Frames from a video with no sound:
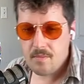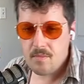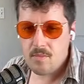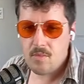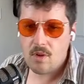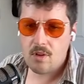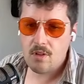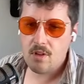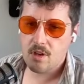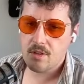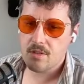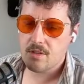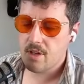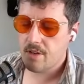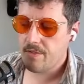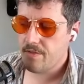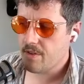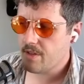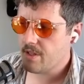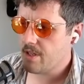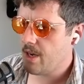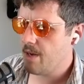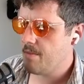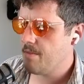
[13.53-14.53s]
those
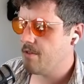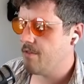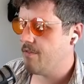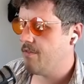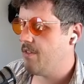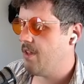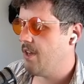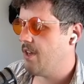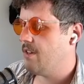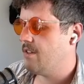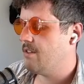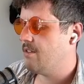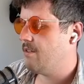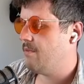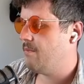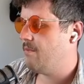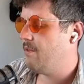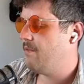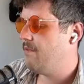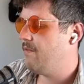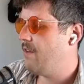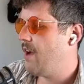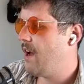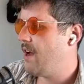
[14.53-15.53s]
different types of things, and
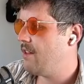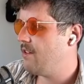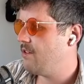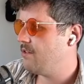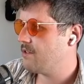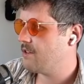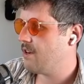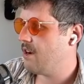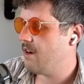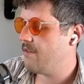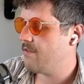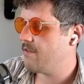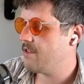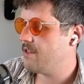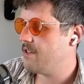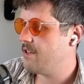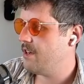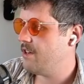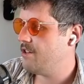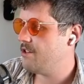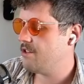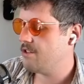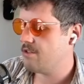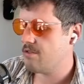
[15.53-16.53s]
we've had those
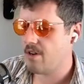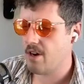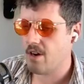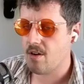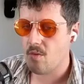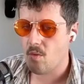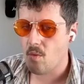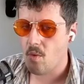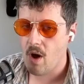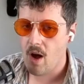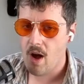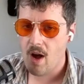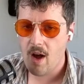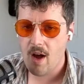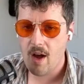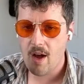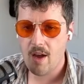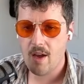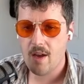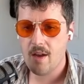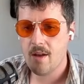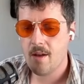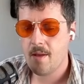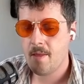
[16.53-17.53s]
conversations around
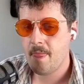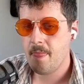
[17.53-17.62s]
why.